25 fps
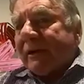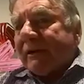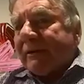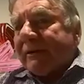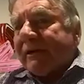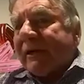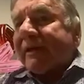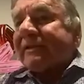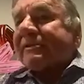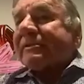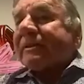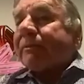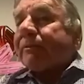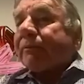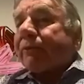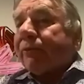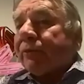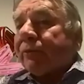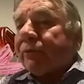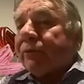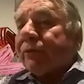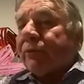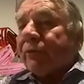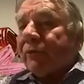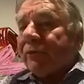does
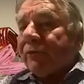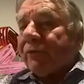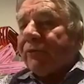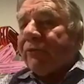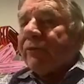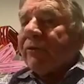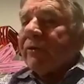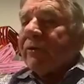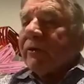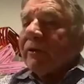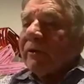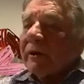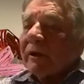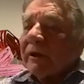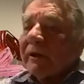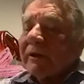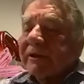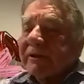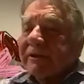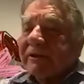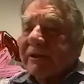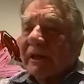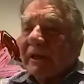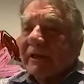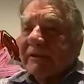improve the
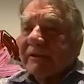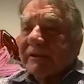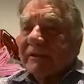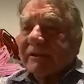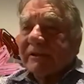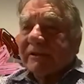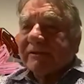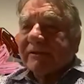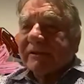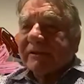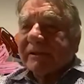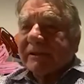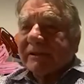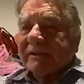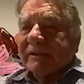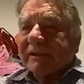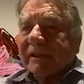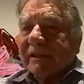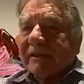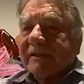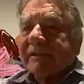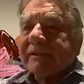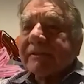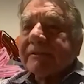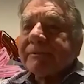chances of
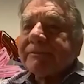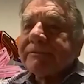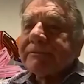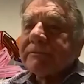success.